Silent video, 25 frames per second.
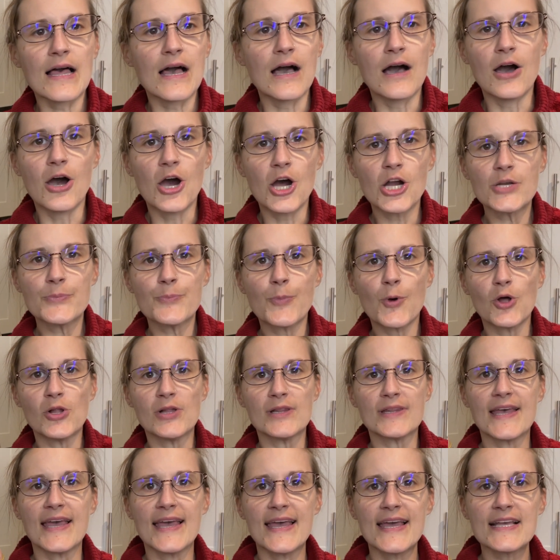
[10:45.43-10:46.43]
a
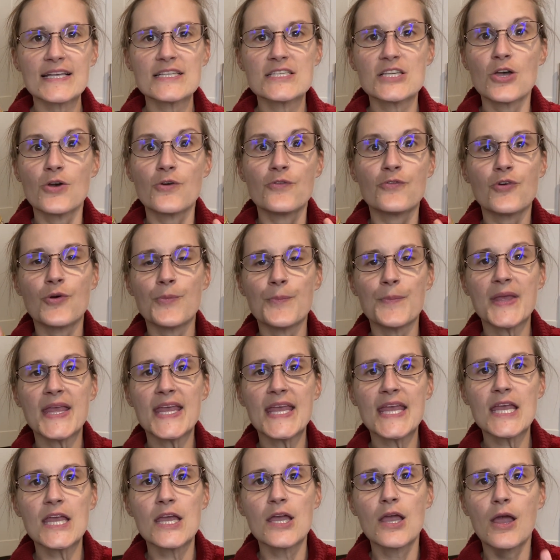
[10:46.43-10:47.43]
hard-boiled eggs, for
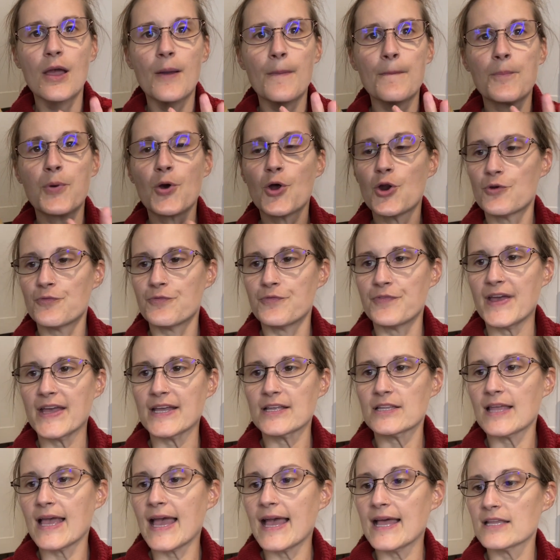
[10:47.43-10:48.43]
me,
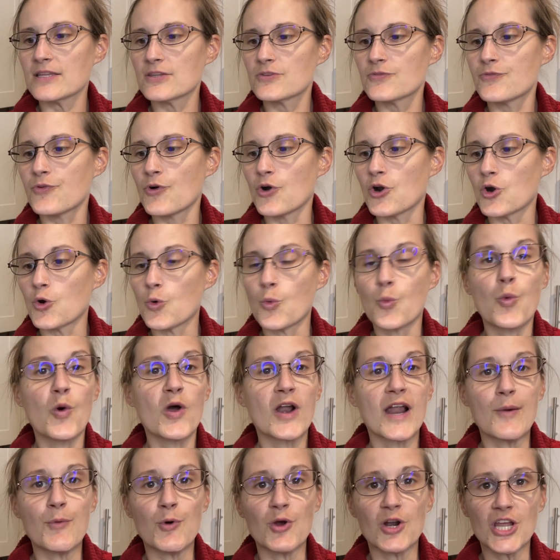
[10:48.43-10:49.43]
perfect. And for
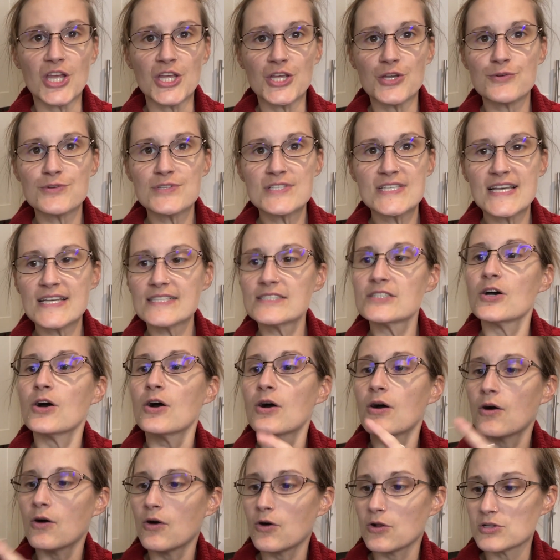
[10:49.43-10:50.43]
what I want to use it,
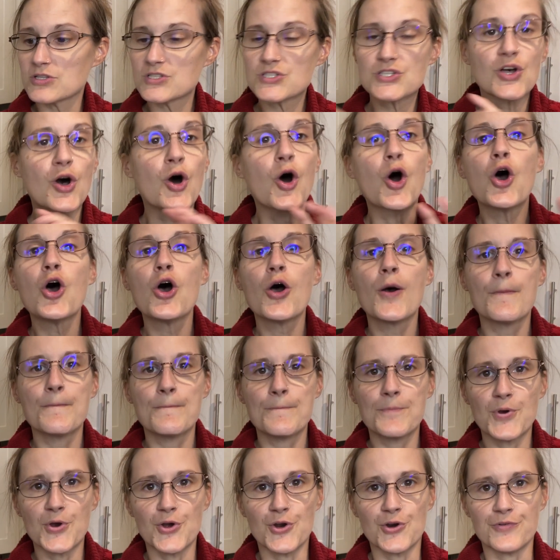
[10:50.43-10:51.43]
also
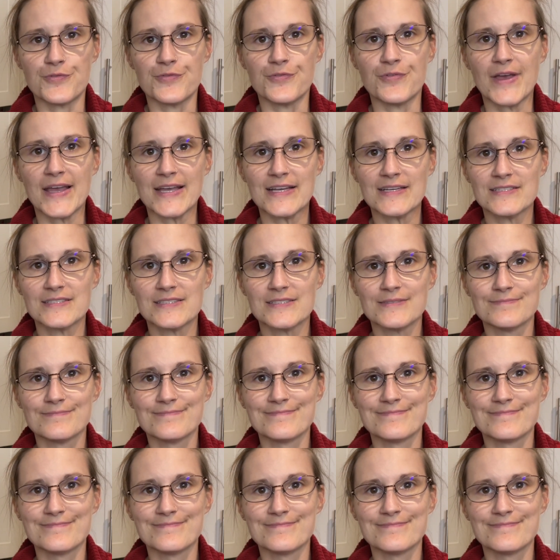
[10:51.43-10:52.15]
perfect.